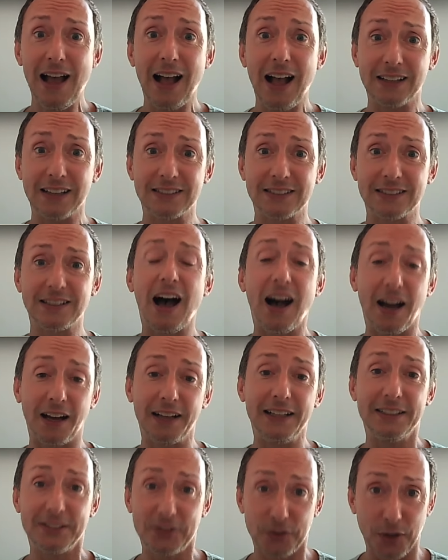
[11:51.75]
as a highly
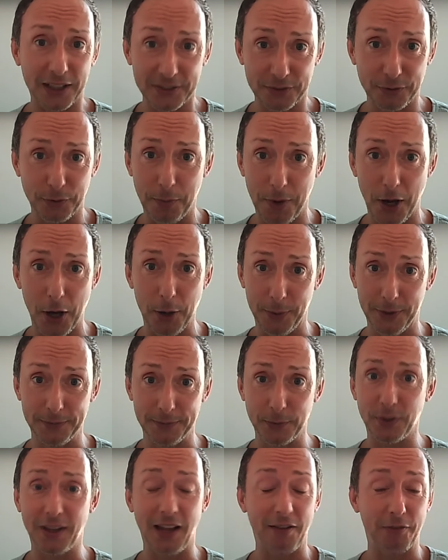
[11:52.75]
stressful moment
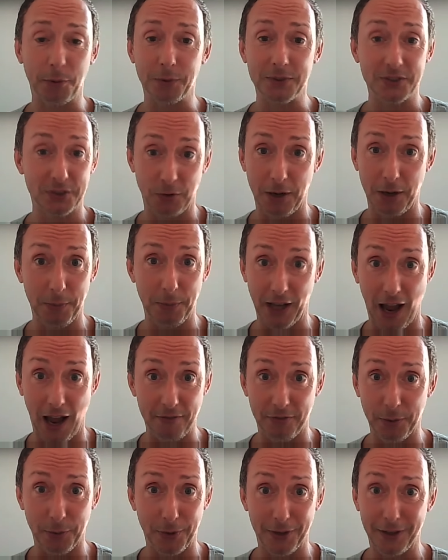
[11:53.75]
with everyone screaming at
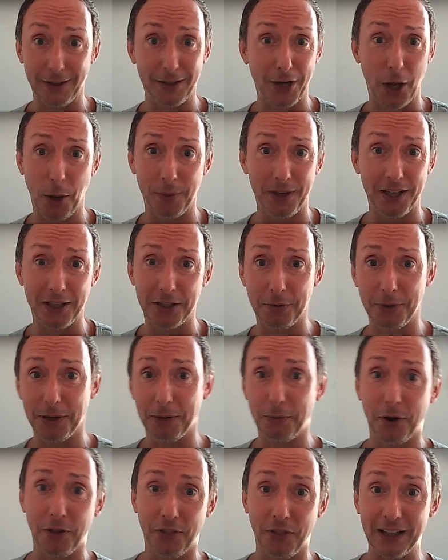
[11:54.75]
everyone and nobody
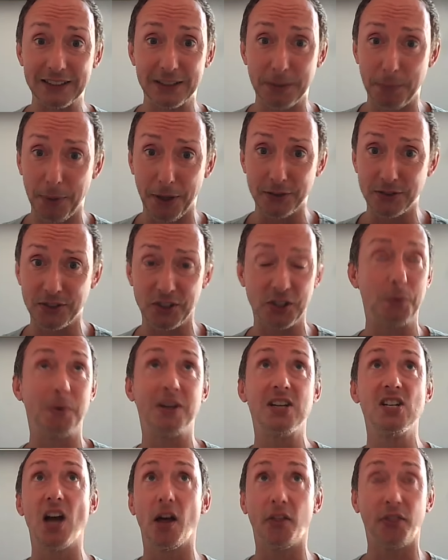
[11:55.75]
doing what they're supposed to do
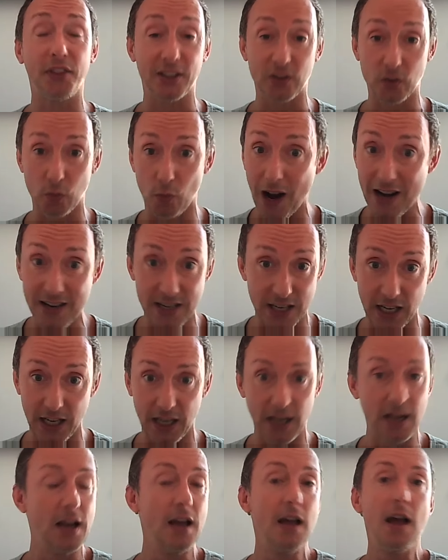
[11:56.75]
and nothing's ready,